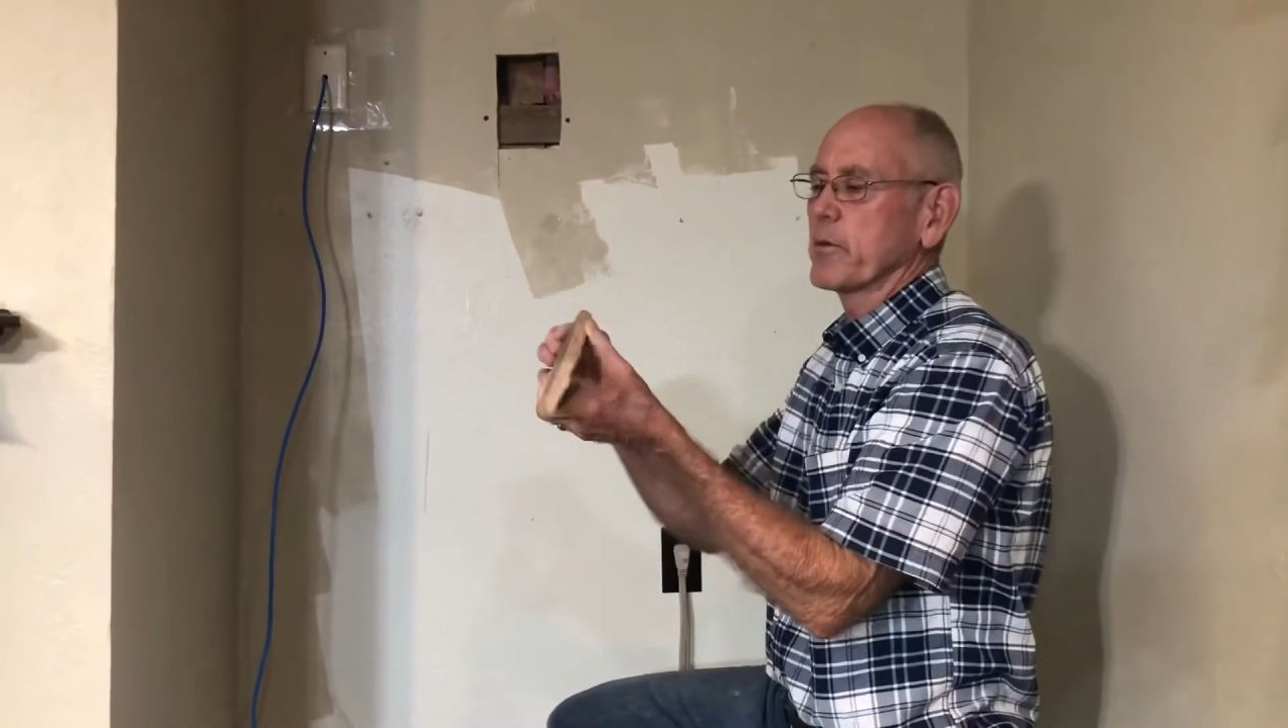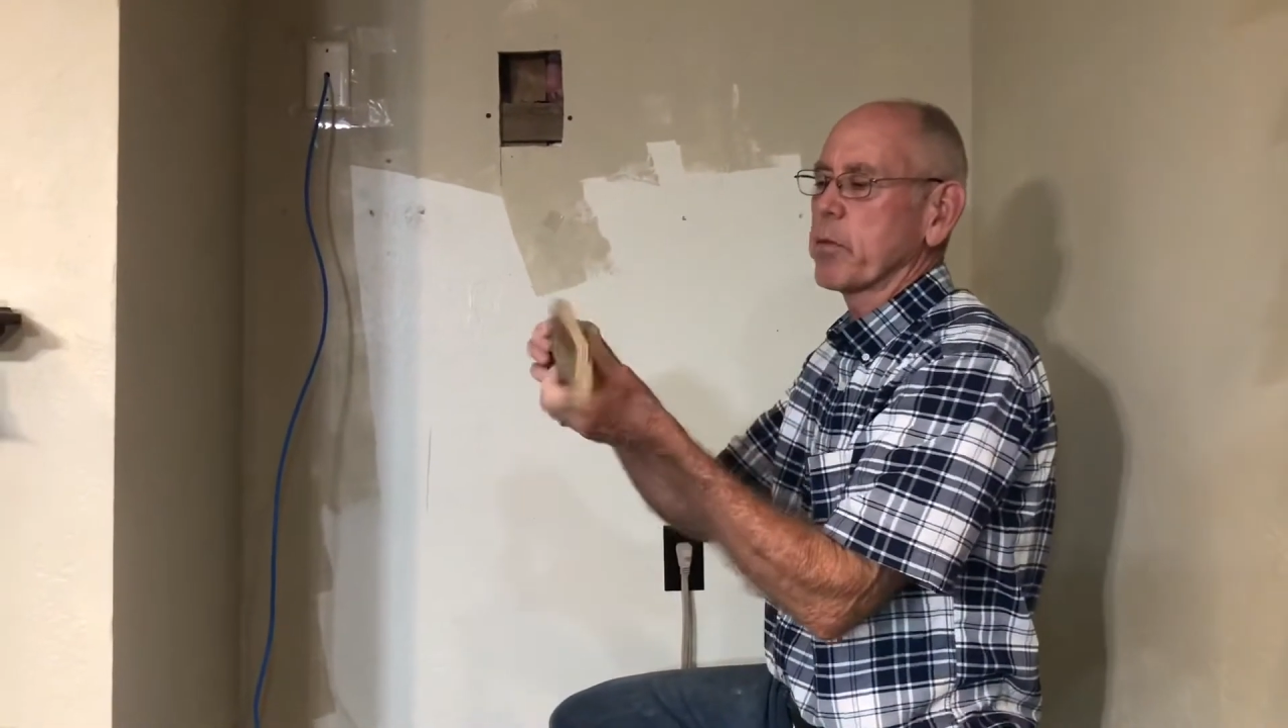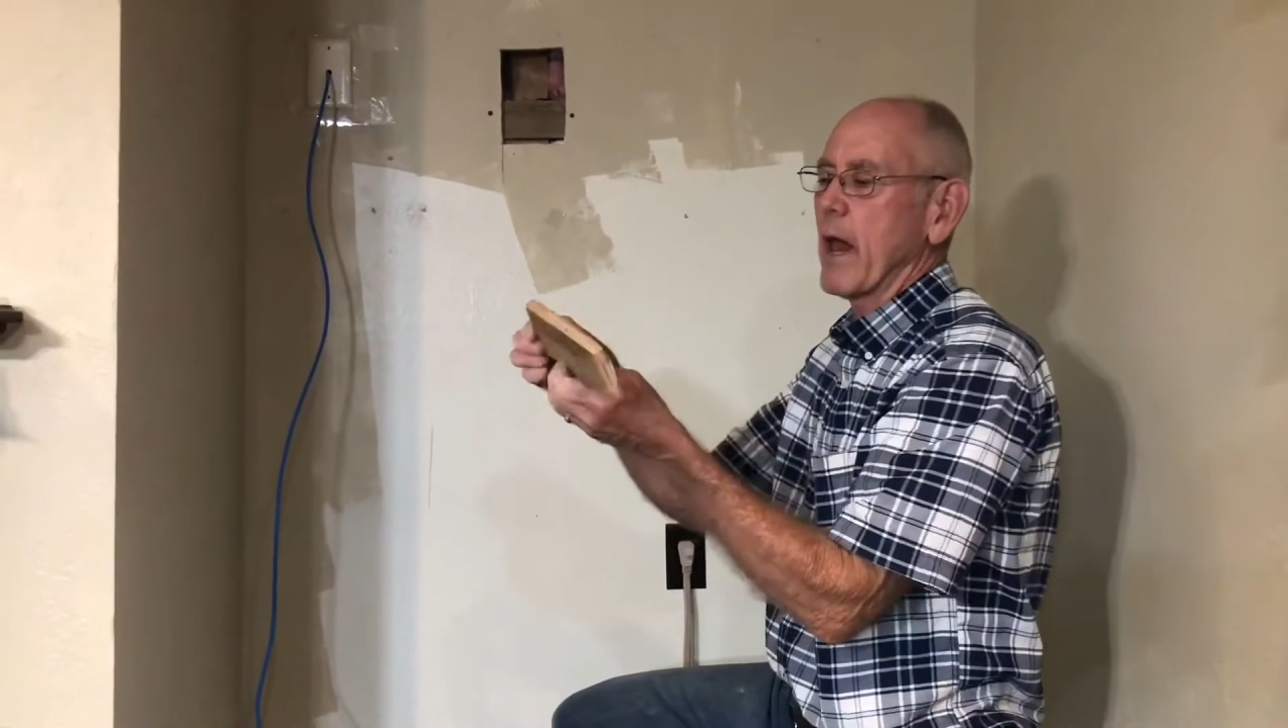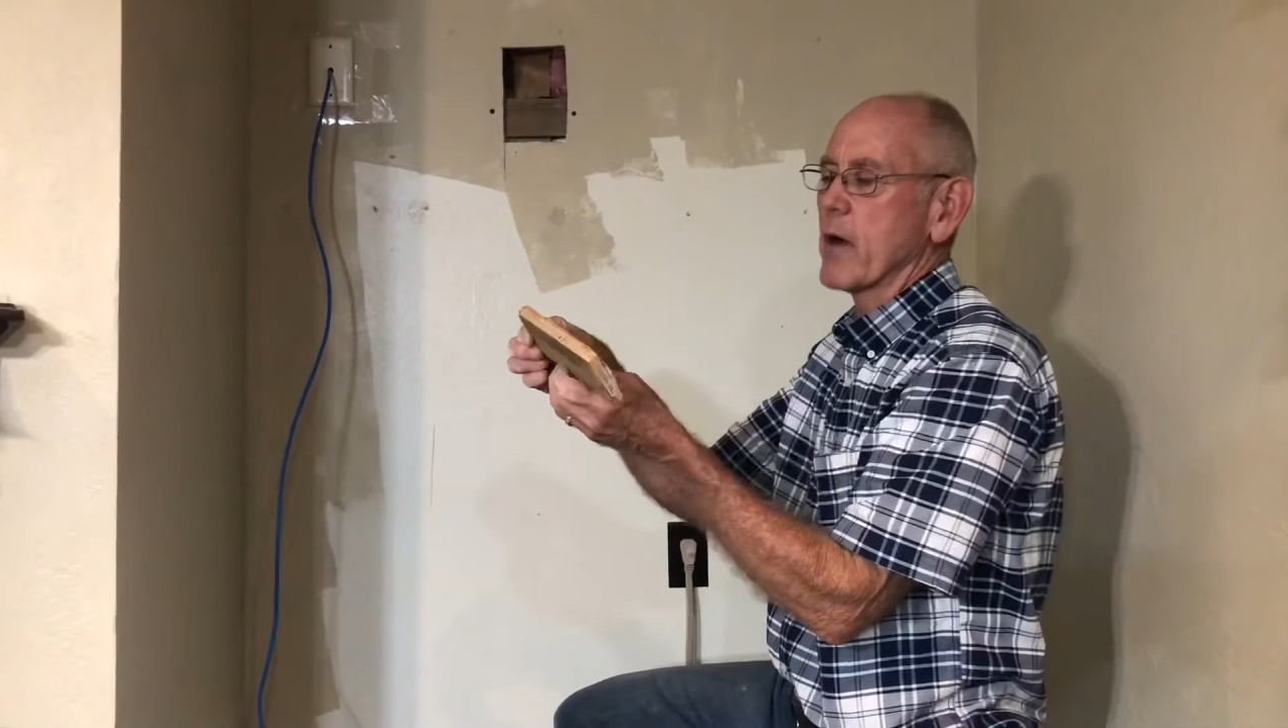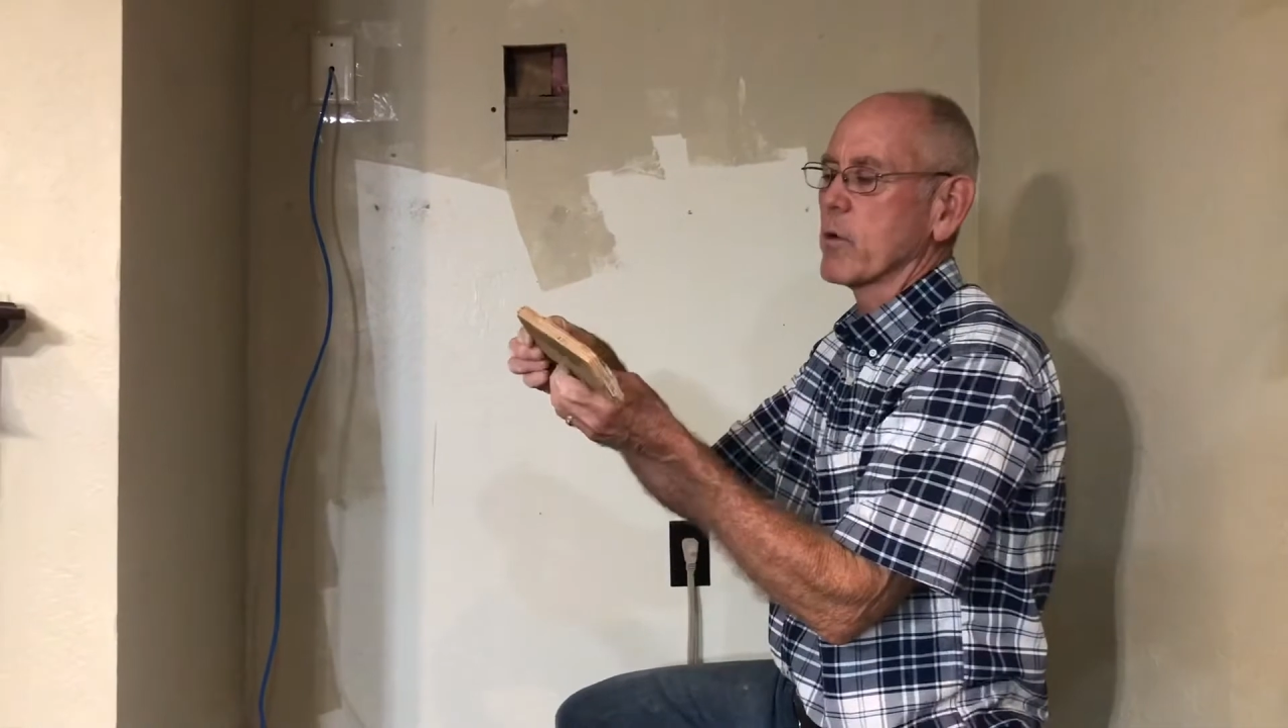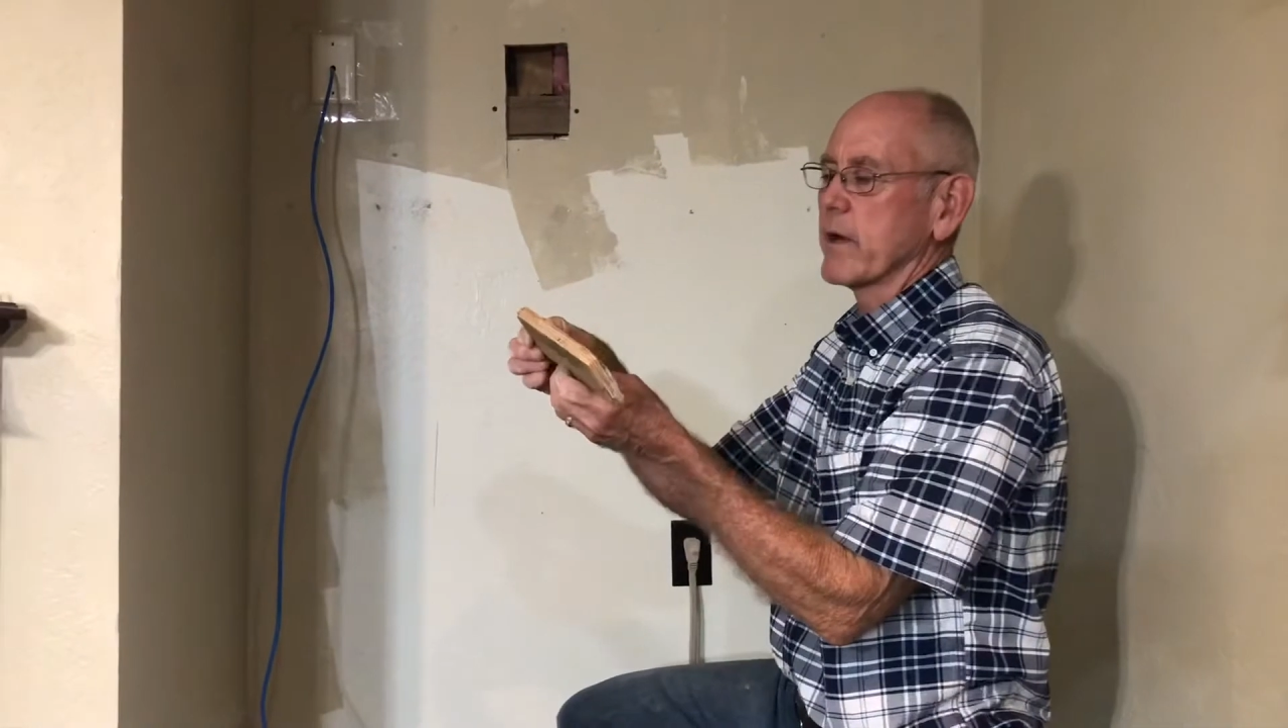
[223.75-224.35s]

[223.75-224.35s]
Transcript: plywood